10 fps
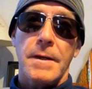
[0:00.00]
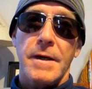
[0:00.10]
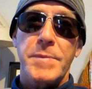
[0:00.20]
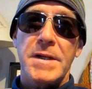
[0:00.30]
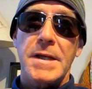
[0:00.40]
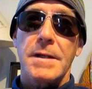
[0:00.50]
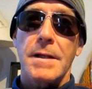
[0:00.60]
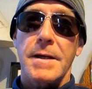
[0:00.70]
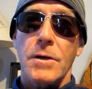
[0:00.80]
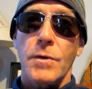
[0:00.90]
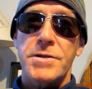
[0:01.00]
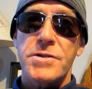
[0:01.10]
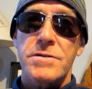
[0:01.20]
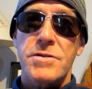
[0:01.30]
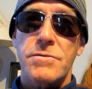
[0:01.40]
I've been getting a lot of
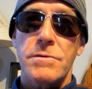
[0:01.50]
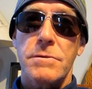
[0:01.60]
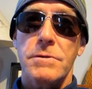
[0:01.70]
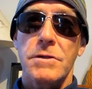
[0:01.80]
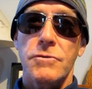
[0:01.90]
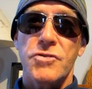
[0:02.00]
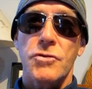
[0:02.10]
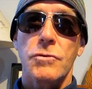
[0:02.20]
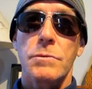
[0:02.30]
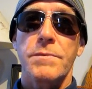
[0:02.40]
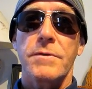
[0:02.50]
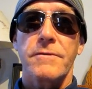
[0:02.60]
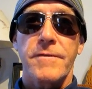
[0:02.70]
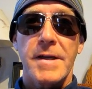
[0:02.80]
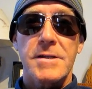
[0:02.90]
questions through YouTube, through
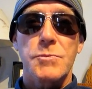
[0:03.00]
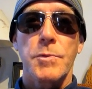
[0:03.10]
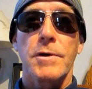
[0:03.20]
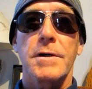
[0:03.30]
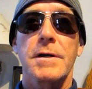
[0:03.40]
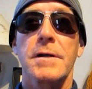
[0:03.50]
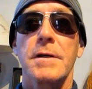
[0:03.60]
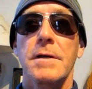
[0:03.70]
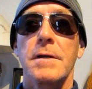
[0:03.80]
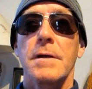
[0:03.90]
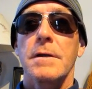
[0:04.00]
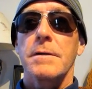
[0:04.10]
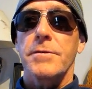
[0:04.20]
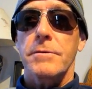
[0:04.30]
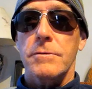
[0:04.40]
Facebook,
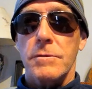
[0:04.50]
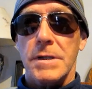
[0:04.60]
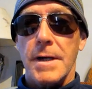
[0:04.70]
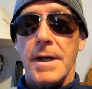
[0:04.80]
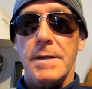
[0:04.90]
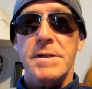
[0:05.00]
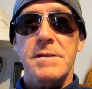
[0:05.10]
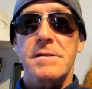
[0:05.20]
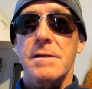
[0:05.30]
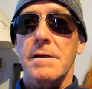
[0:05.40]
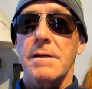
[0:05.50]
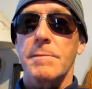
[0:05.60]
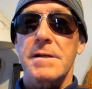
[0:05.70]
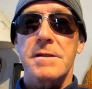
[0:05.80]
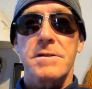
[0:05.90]
through anonymous
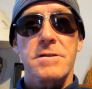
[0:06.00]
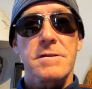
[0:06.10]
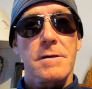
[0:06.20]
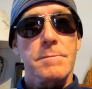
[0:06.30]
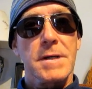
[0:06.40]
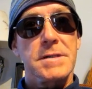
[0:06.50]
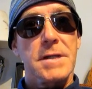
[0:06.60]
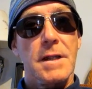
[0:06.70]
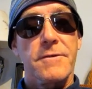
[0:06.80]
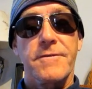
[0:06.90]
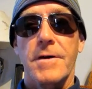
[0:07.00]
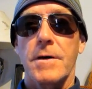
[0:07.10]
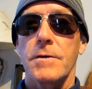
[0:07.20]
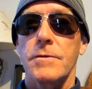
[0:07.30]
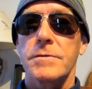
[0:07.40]
messages on my
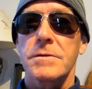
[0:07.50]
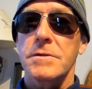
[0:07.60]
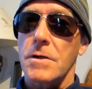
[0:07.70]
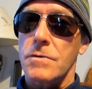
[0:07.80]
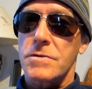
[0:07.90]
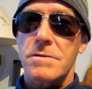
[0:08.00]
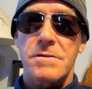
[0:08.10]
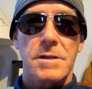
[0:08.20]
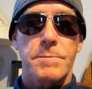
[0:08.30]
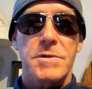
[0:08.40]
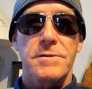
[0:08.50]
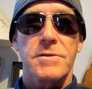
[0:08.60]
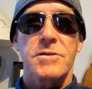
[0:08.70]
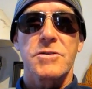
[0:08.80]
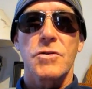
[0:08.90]
telephone, notes slipped
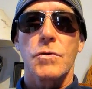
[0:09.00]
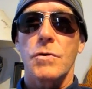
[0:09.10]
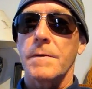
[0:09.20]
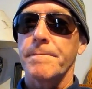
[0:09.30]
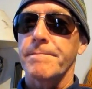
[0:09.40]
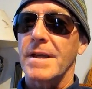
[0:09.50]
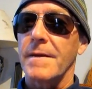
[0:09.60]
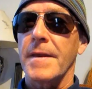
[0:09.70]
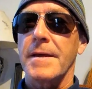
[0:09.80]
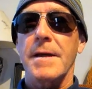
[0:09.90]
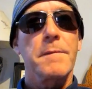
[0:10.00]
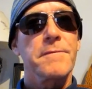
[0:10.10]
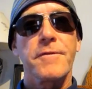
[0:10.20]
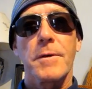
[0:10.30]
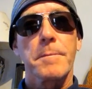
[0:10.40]
under the door, and they
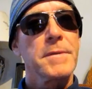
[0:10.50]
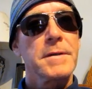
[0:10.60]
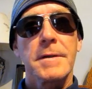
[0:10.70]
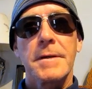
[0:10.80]
come from